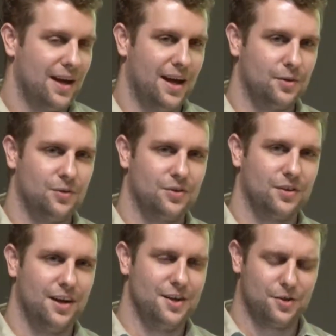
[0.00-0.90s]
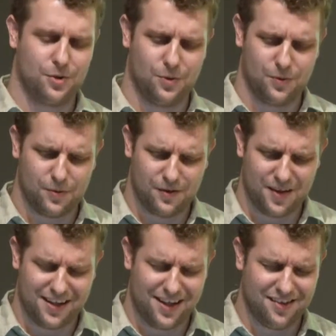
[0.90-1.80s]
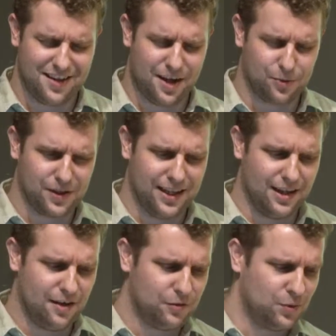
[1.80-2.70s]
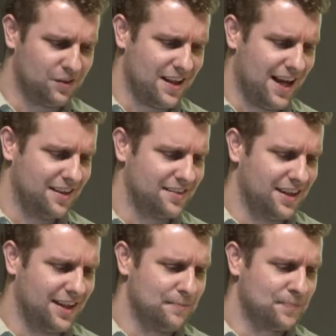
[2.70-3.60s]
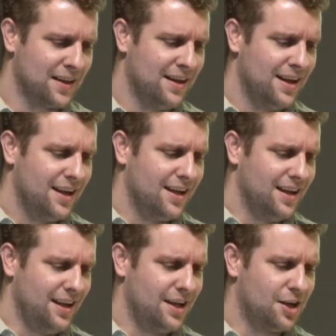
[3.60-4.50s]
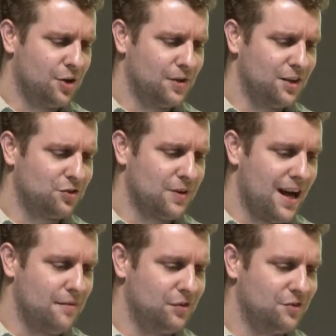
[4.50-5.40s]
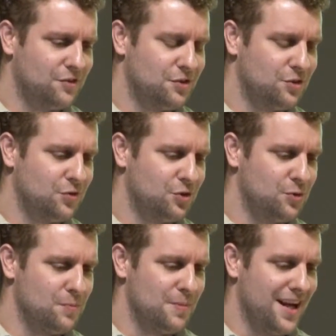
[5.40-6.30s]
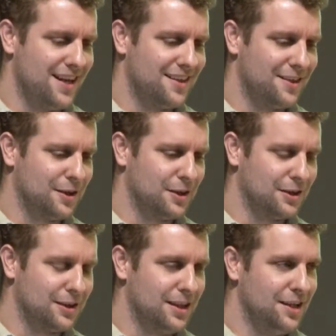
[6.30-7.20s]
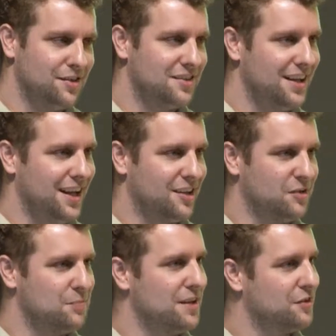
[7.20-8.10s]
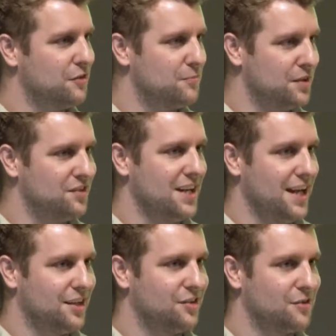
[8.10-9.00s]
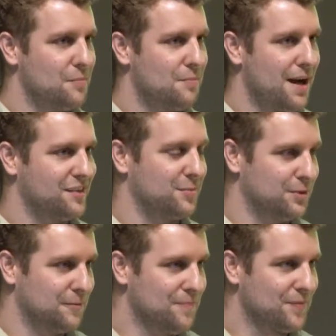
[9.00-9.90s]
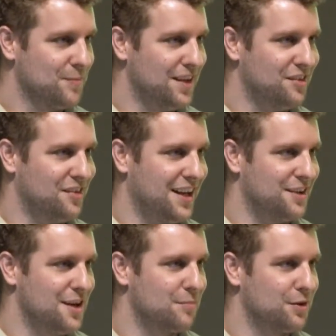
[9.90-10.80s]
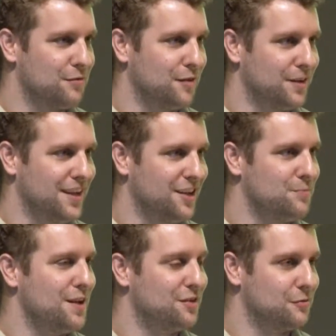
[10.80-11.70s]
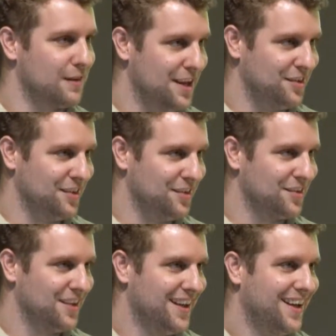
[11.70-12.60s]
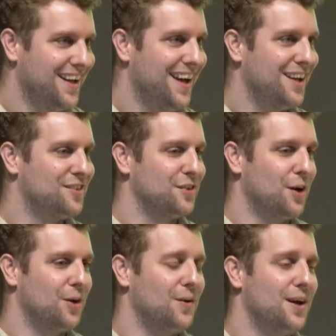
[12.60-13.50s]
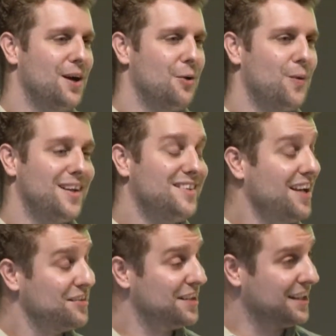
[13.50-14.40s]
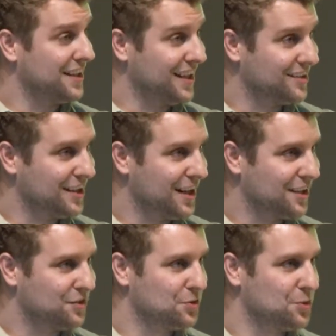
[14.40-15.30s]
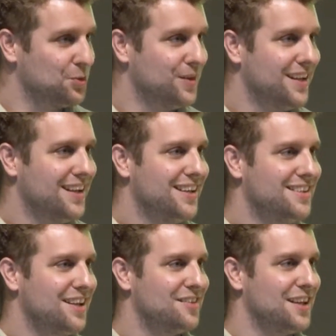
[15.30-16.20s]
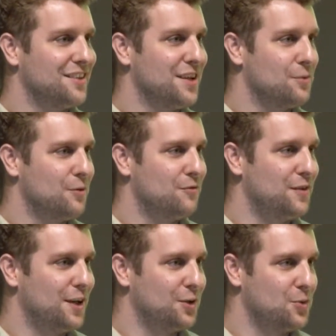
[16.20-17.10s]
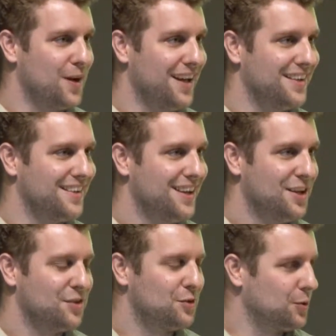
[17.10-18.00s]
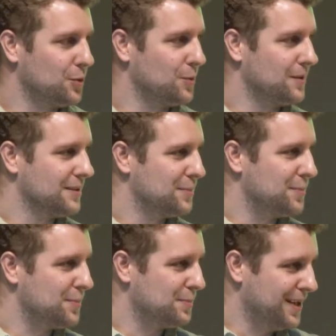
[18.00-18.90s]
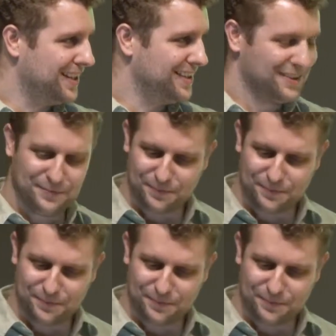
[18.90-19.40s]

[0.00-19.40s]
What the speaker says: And another thing that he said that I really loved was that he currently strives to make the least expensive mistakes possible because he's had a number of very expensive lessons. And so when testing things, he likes to test things that won't fail quite so big.